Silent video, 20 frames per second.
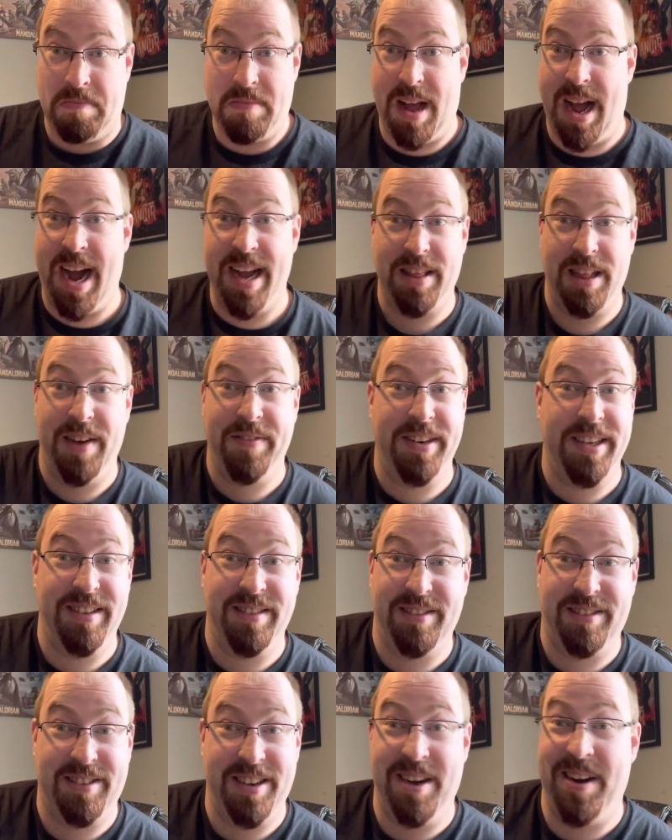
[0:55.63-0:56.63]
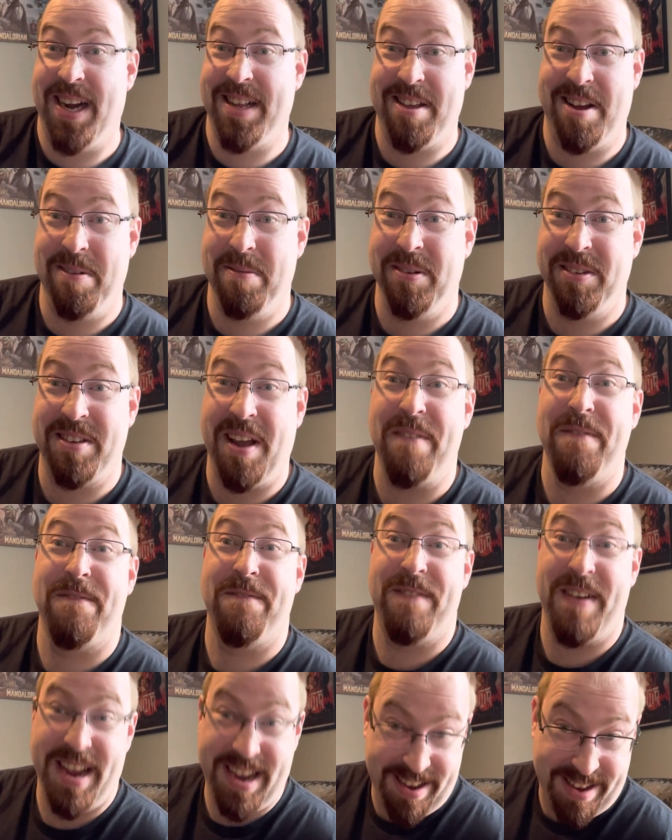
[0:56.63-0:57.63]
I loved it, so I thought it was
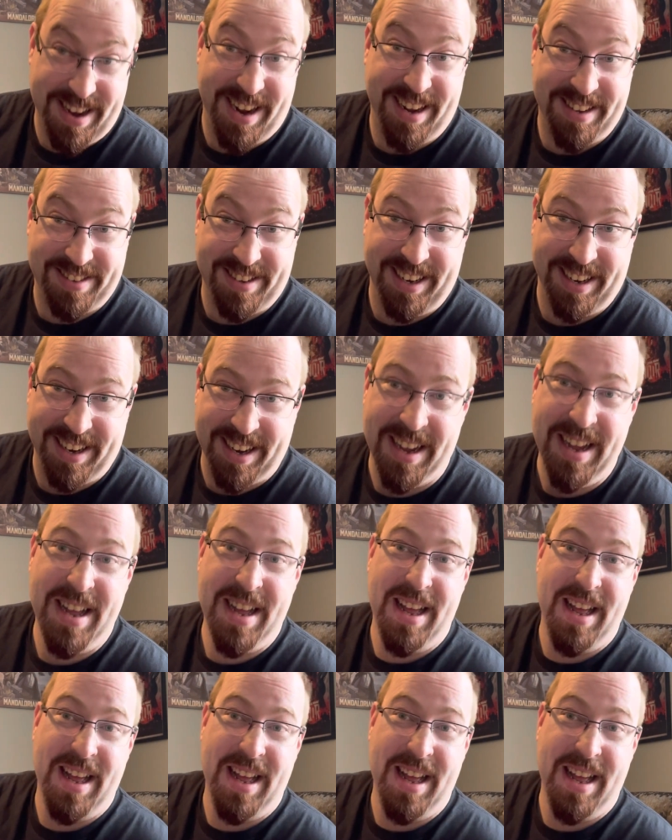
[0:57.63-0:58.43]
fantastic.